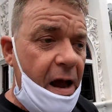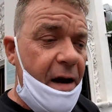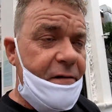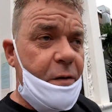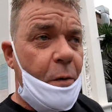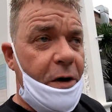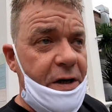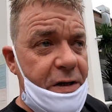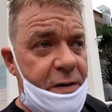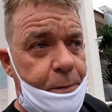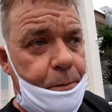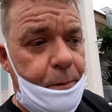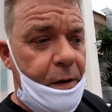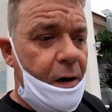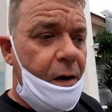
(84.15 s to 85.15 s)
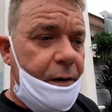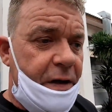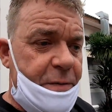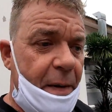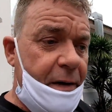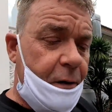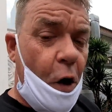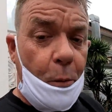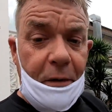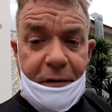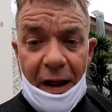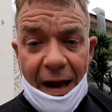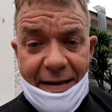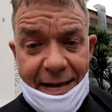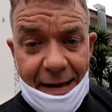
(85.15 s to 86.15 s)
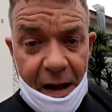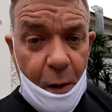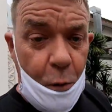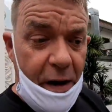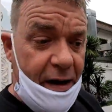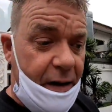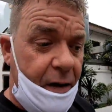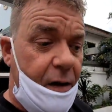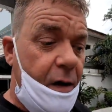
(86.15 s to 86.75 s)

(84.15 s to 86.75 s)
Everybody's been a couple of flights a week